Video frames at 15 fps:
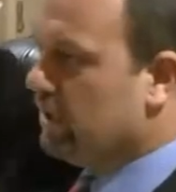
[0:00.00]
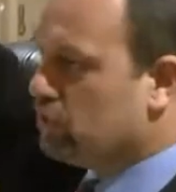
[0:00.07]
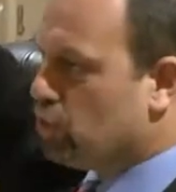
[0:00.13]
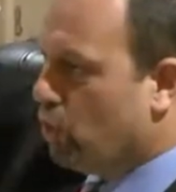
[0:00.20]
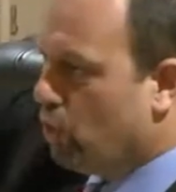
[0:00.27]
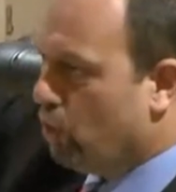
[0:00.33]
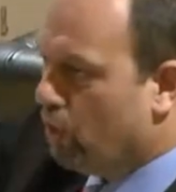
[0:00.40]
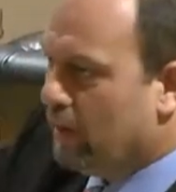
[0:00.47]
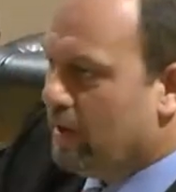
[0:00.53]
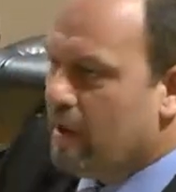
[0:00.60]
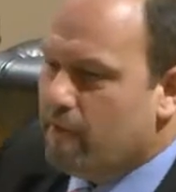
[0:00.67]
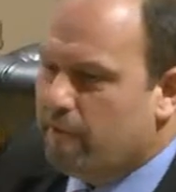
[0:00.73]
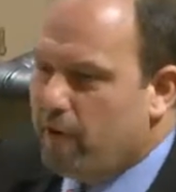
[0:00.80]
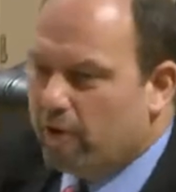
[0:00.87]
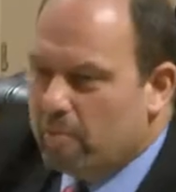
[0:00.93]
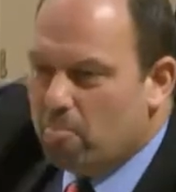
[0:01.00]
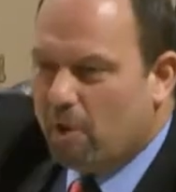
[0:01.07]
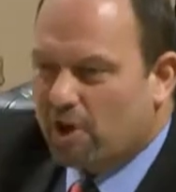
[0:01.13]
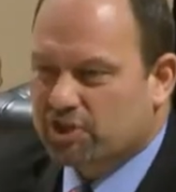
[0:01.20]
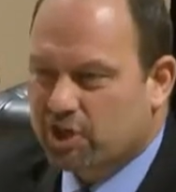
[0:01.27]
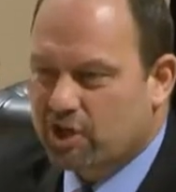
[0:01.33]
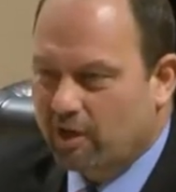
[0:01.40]
tall. Very
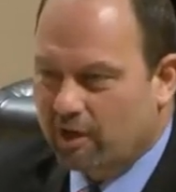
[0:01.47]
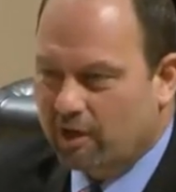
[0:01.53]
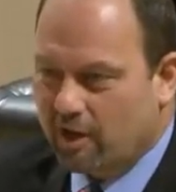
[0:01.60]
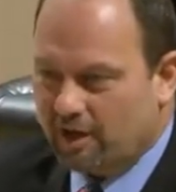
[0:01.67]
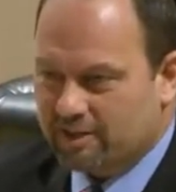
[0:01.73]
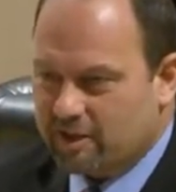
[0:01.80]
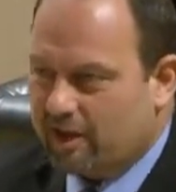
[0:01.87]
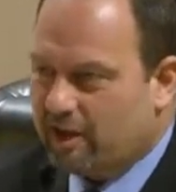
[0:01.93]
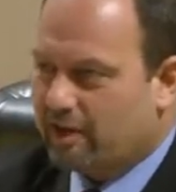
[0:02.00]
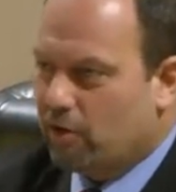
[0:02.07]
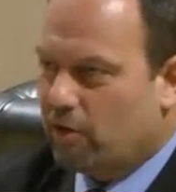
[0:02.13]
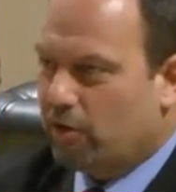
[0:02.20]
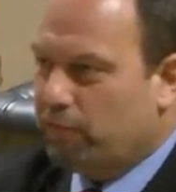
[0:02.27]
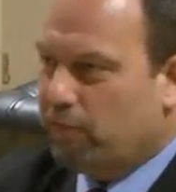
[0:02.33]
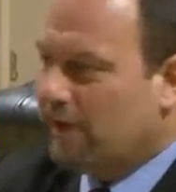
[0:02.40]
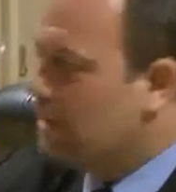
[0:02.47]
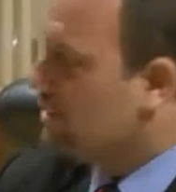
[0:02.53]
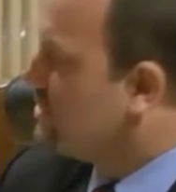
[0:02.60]
muscular guys. I don't know if you can get a